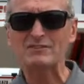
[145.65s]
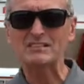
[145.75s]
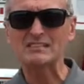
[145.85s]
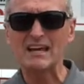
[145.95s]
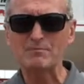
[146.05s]
to
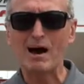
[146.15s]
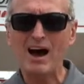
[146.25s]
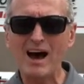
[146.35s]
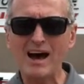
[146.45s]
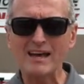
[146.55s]
stay
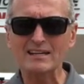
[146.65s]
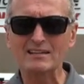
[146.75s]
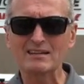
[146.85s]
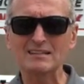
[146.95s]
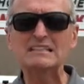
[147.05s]
behind
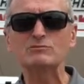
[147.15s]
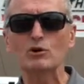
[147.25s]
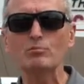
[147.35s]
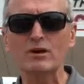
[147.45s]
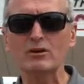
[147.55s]
at least for
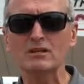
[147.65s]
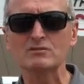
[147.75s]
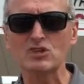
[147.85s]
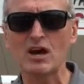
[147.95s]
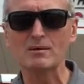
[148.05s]
a period of
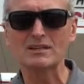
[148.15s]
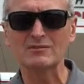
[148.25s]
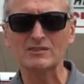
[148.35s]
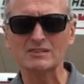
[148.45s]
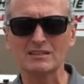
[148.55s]
time in the
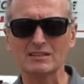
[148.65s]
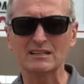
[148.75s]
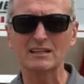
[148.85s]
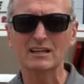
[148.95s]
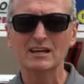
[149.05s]
facility